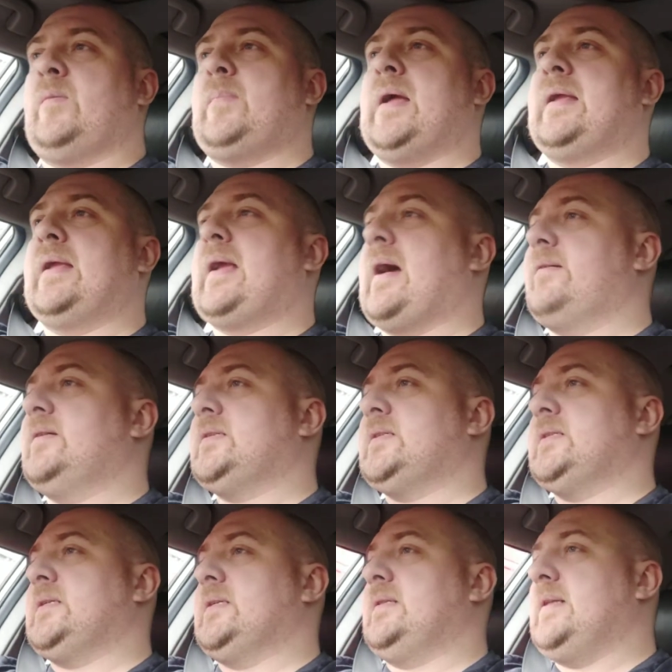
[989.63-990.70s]
the main
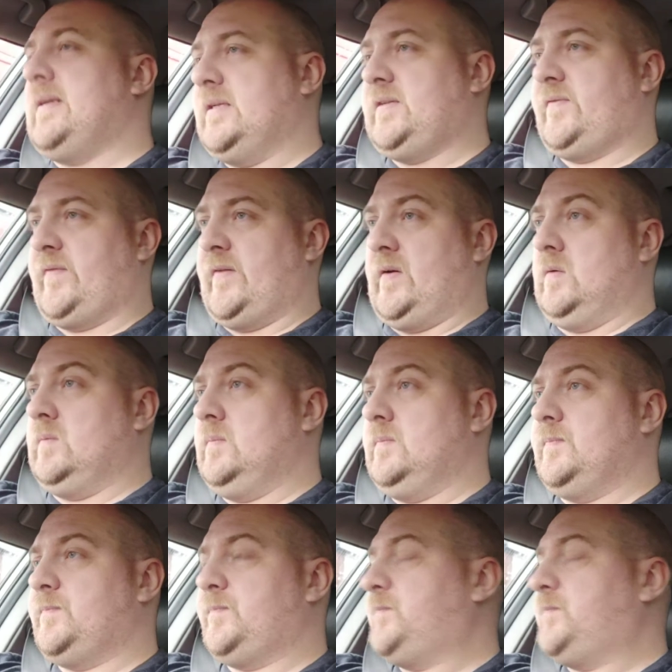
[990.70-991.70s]
characters in this film,